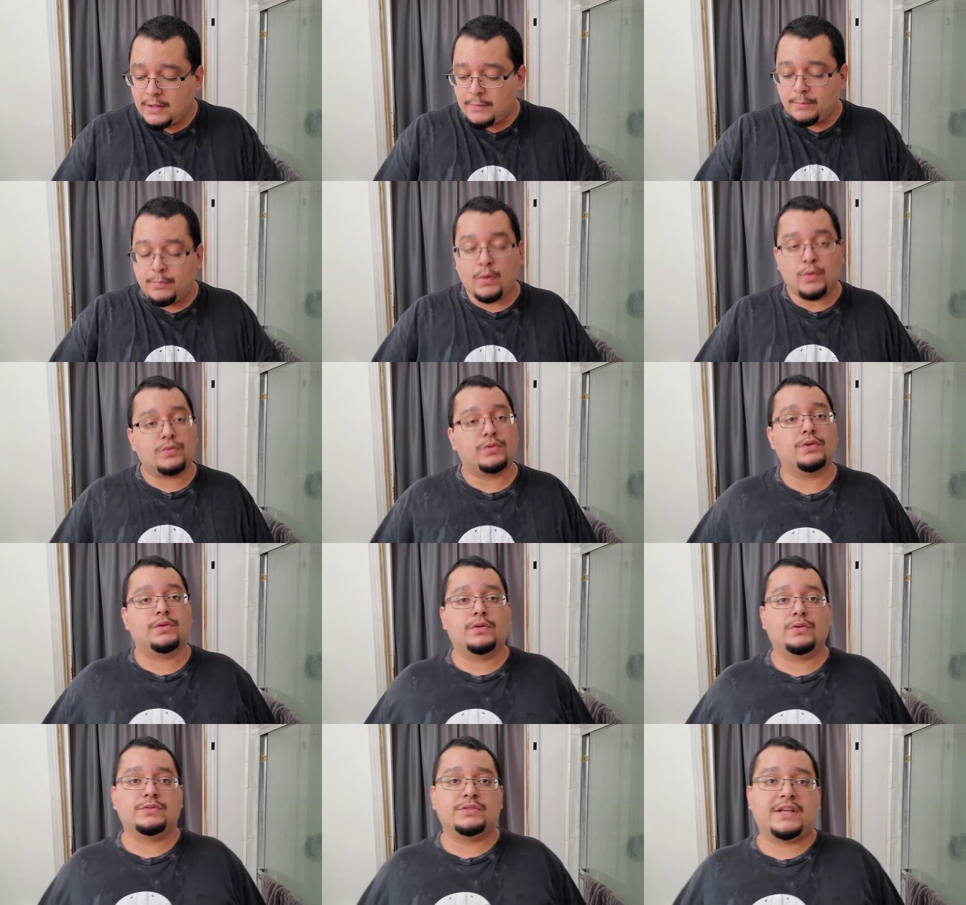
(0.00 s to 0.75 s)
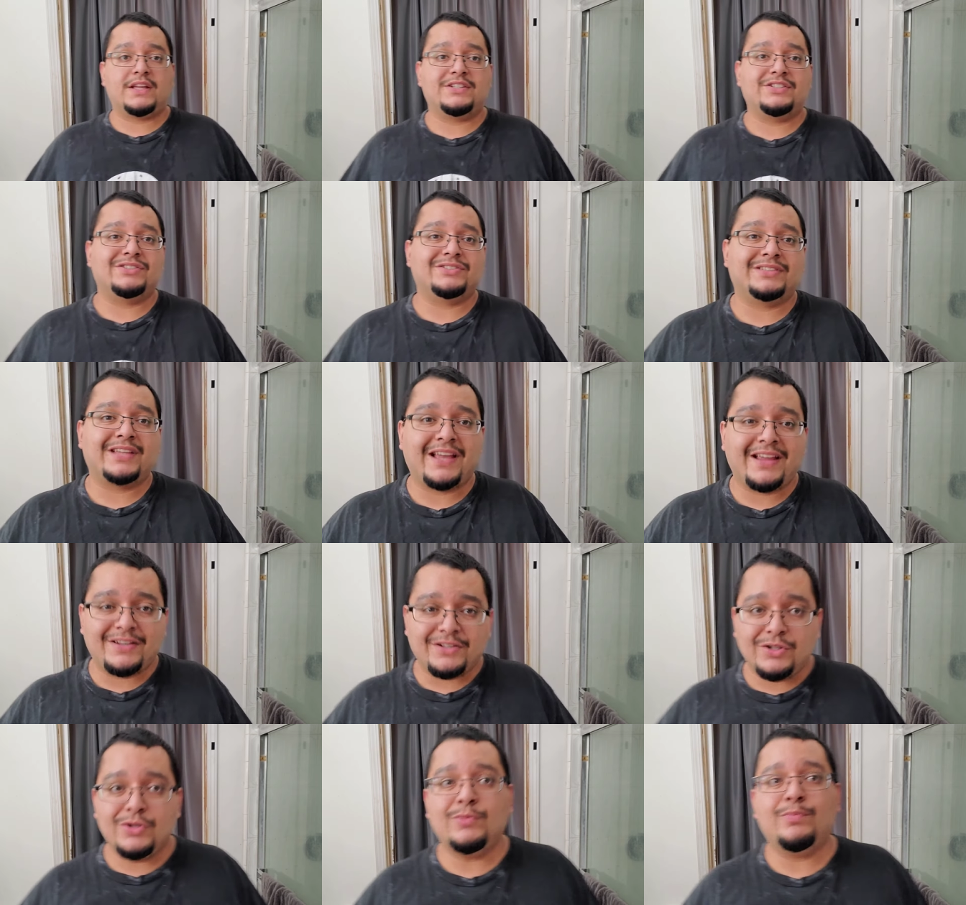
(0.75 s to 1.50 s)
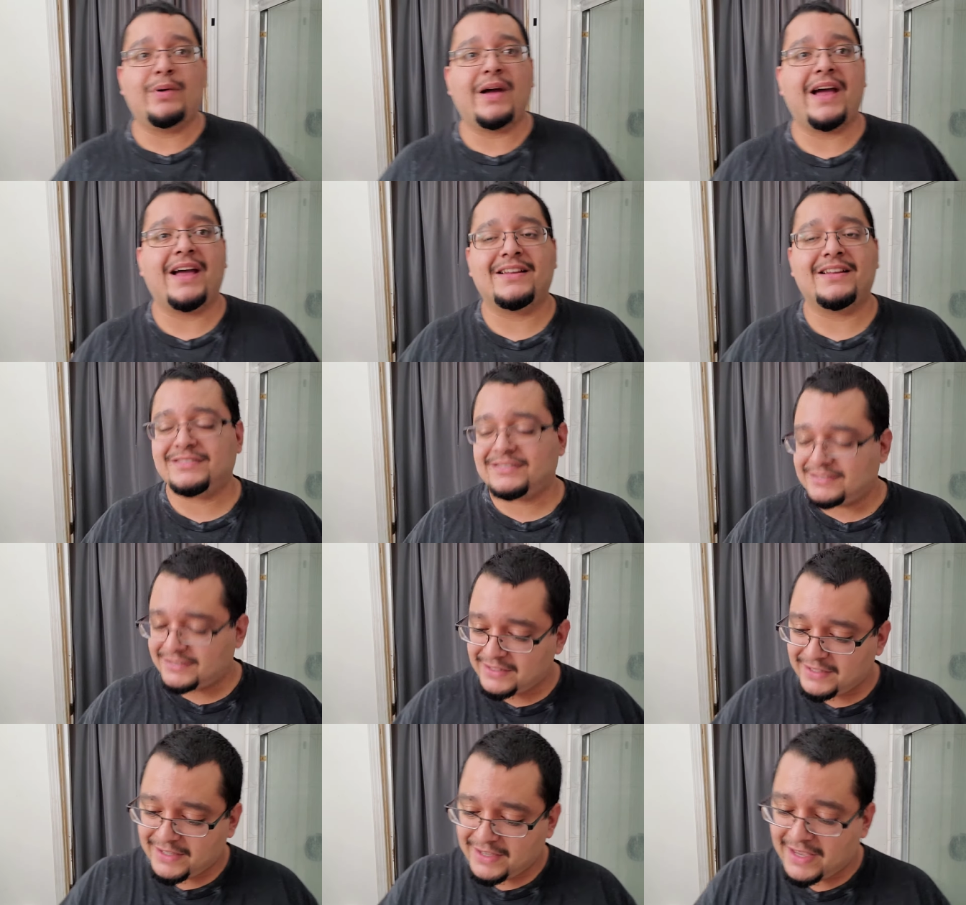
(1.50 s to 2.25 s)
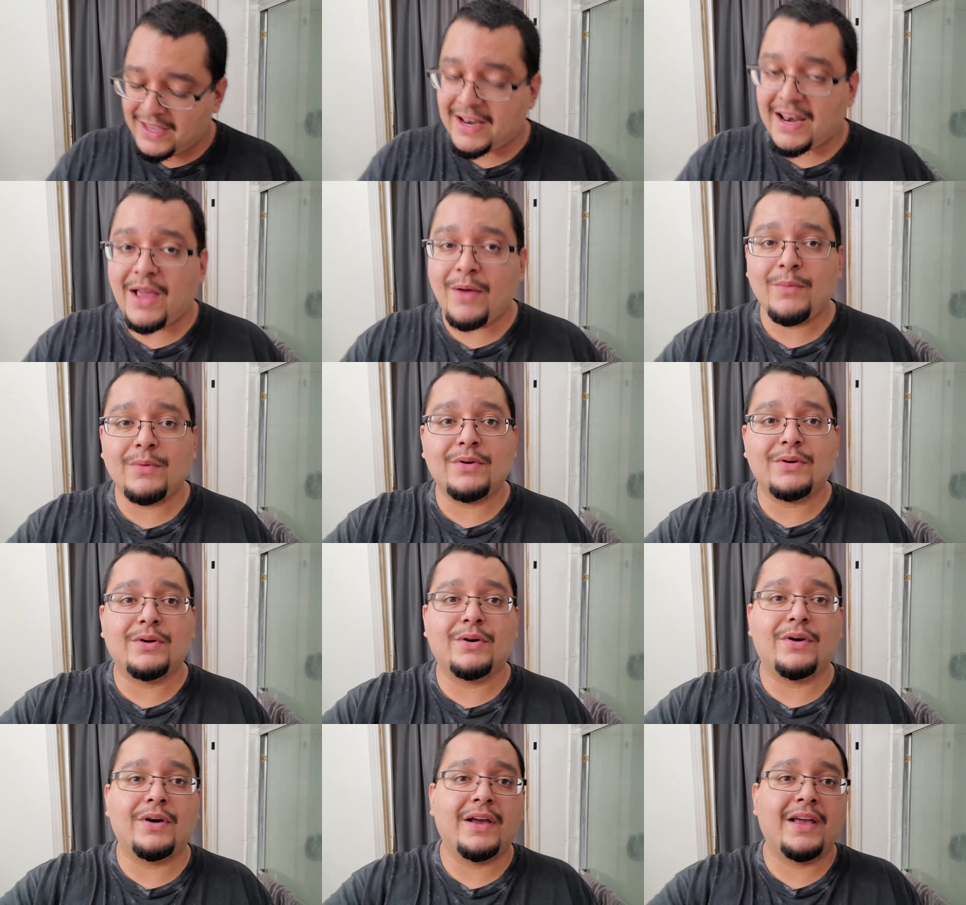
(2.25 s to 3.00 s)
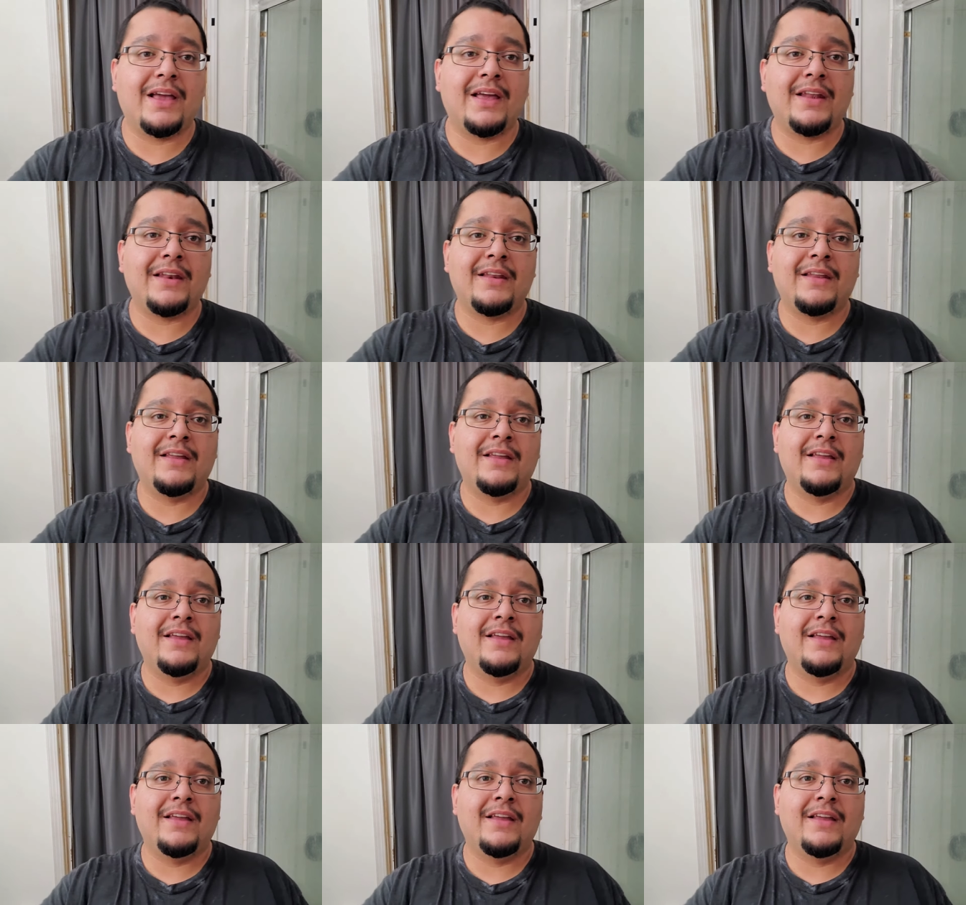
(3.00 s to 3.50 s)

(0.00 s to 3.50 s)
Both of those edges do pass and I will go ahead